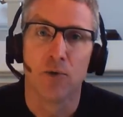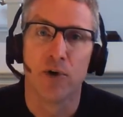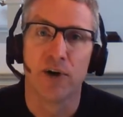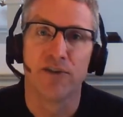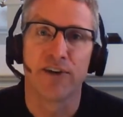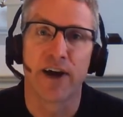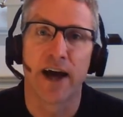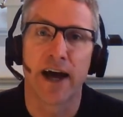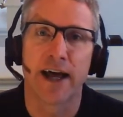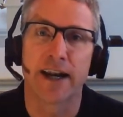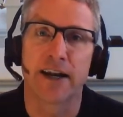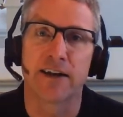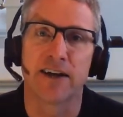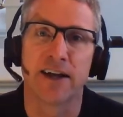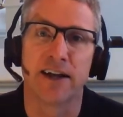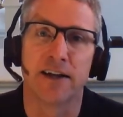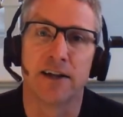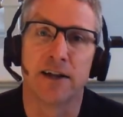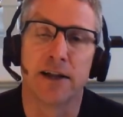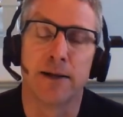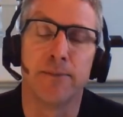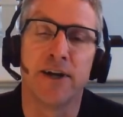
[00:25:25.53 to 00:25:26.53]
We've had it
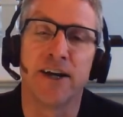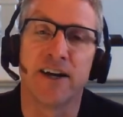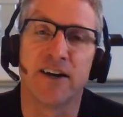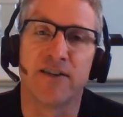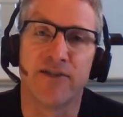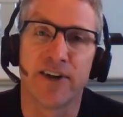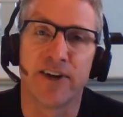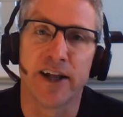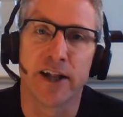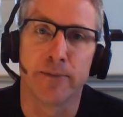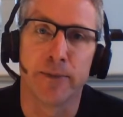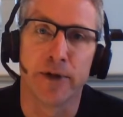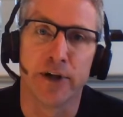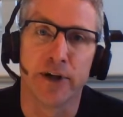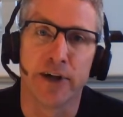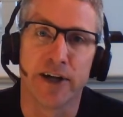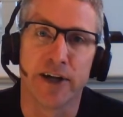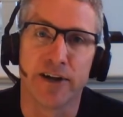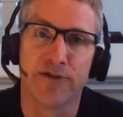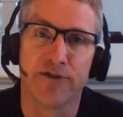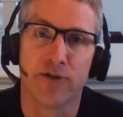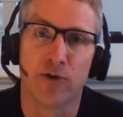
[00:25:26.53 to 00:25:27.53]
in limited
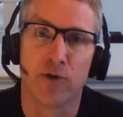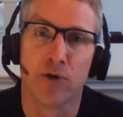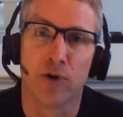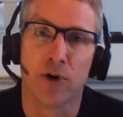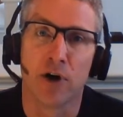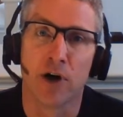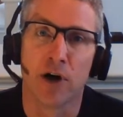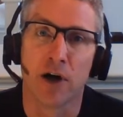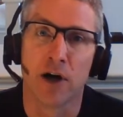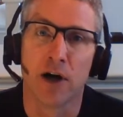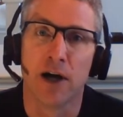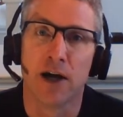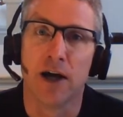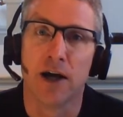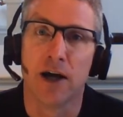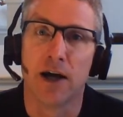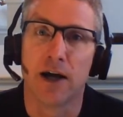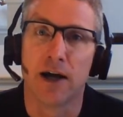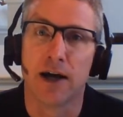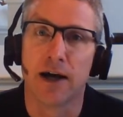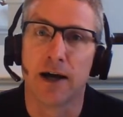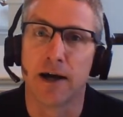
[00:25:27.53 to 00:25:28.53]
availability for
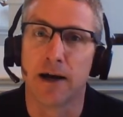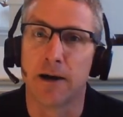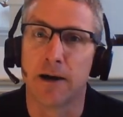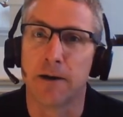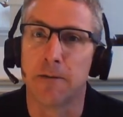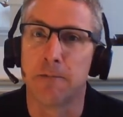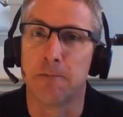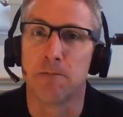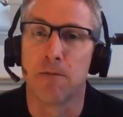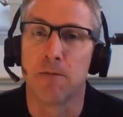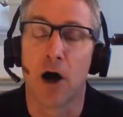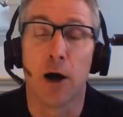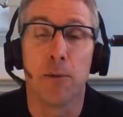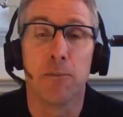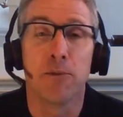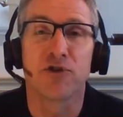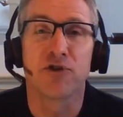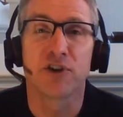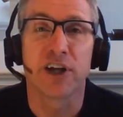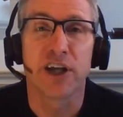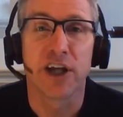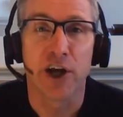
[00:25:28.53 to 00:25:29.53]

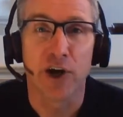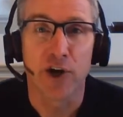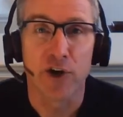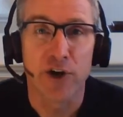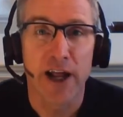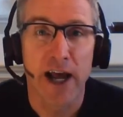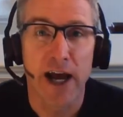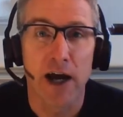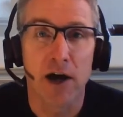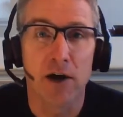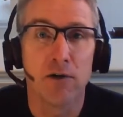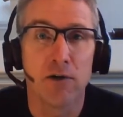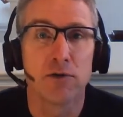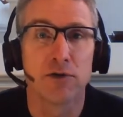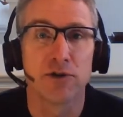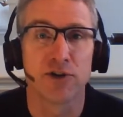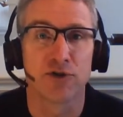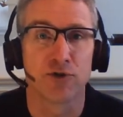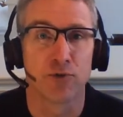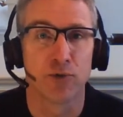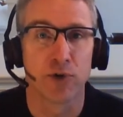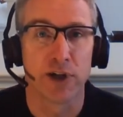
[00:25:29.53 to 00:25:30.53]
almost a year
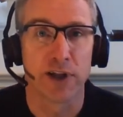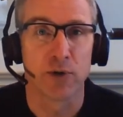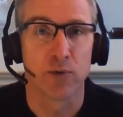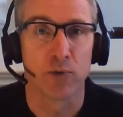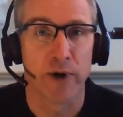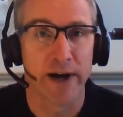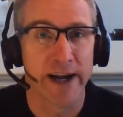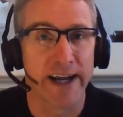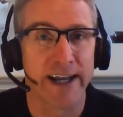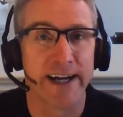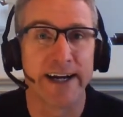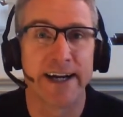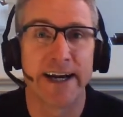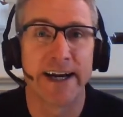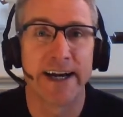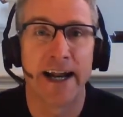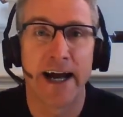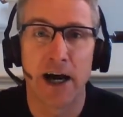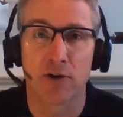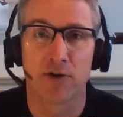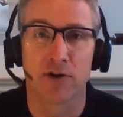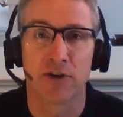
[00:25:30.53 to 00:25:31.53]
now, just really wringing it
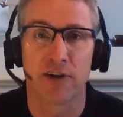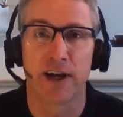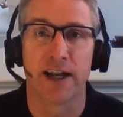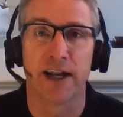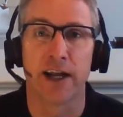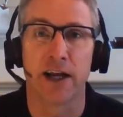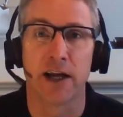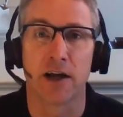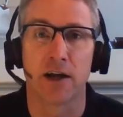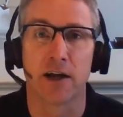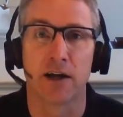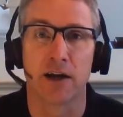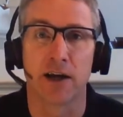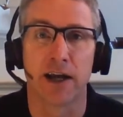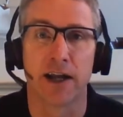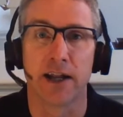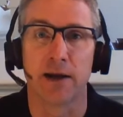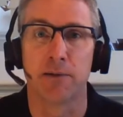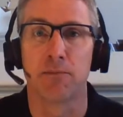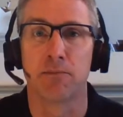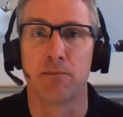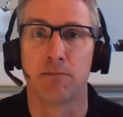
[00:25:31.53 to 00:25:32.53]
out,
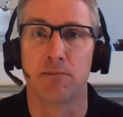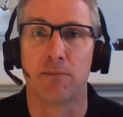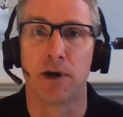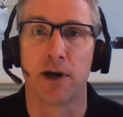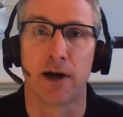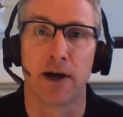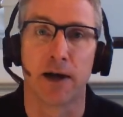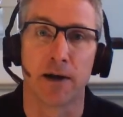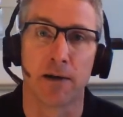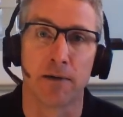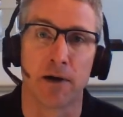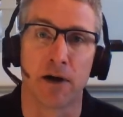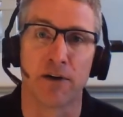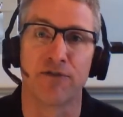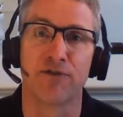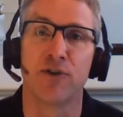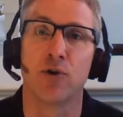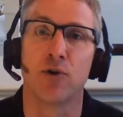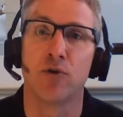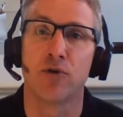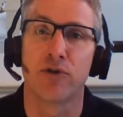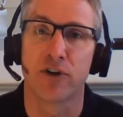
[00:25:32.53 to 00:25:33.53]
getting a
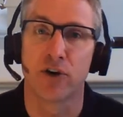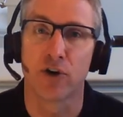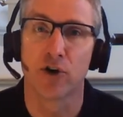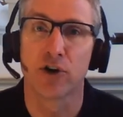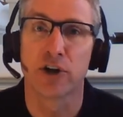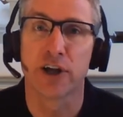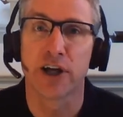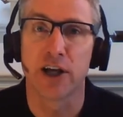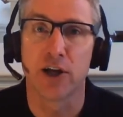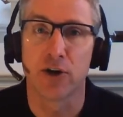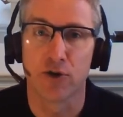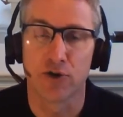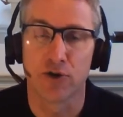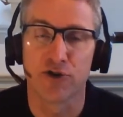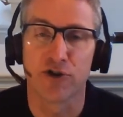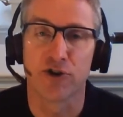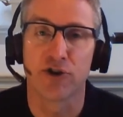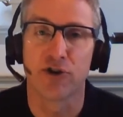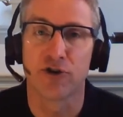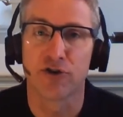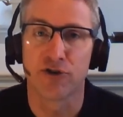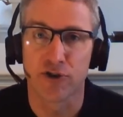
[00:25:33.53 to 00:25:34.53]
few of the early
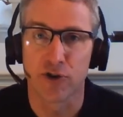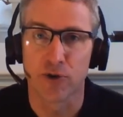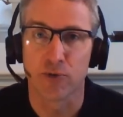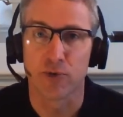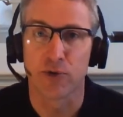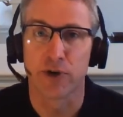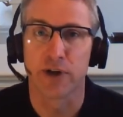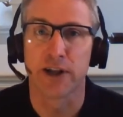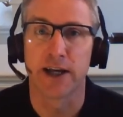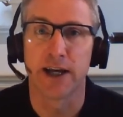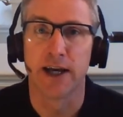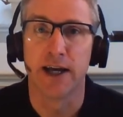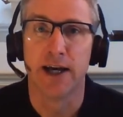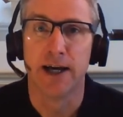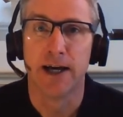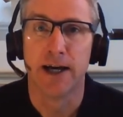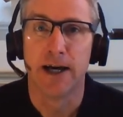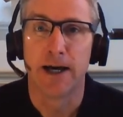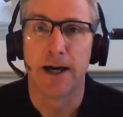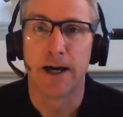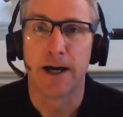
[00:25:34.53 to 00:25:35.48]
users to really